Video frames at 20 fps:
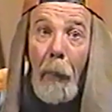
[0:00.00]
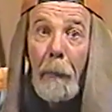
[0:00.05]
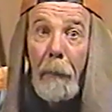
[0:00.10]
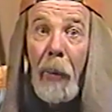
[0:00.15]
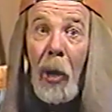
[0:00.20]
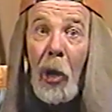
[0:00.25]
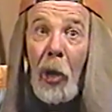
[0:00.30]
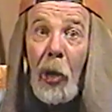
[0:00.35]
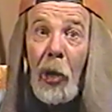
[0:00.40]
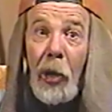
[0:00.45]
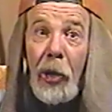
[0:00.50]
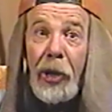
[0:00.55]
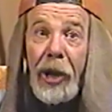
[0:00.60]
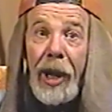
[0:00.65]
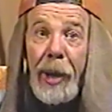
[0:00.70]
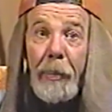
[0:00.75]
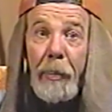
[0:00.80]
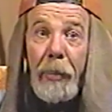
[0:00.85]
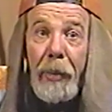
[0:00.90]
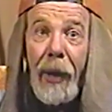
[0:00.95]

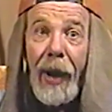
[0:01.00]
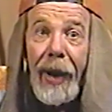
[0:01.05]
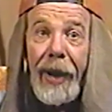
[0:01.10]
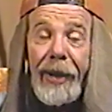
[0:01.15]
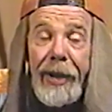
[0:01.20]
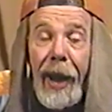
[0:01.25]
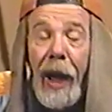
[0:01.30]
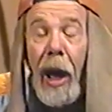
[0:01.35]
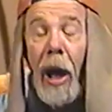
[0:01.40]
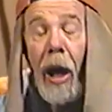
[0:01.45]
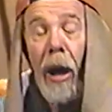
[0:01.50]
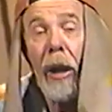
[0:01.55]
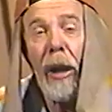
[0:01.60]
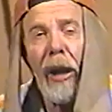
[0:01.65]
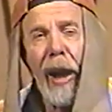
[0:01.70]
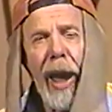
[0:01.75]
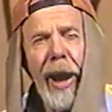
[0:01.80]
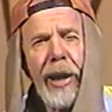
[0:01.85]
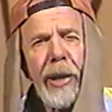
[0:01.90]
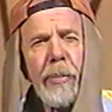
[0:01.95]
burning bright,
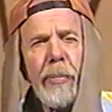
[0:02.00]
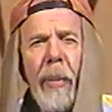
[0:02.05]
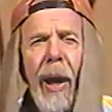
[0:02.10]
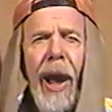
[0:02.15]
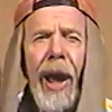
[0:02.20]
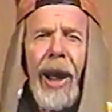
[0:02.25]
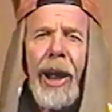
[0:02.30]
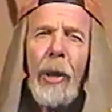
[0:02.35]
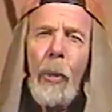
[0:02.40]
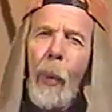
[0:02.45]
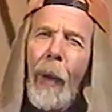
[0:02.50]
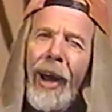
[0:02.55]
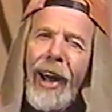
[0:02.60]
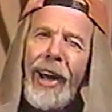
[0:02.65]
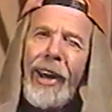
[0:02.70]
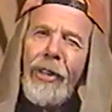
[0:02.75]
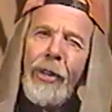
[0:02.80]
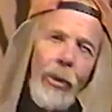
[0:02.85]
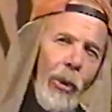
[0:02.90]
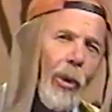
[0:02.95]
light my
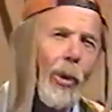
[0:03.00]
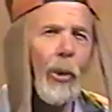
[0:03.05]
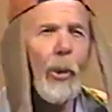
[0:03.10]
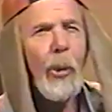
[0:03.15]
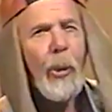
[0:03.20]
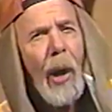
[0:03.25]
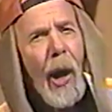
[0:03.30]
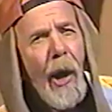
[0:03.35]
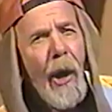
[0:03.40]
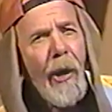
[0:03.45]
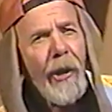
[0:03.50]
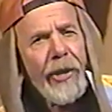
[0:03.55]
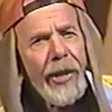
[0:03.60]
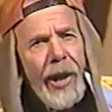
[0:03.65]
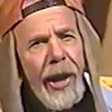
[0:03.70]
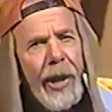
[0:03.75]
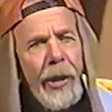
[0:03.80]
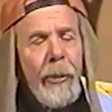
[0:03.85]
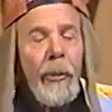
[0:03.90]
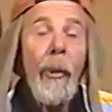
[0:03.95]
way through wrong
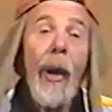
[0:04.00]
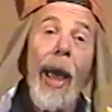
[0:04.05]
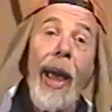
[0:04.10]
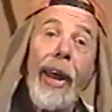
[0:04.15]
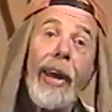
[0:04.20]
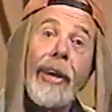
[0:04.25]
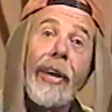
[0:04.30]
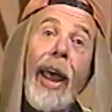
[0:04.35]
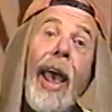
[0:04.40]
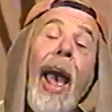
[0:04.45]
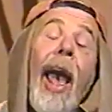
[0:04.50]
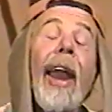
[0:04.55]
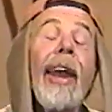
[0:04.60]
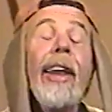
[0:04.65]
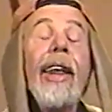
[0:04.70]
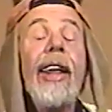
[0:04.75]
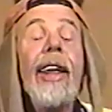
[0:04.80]
and right, and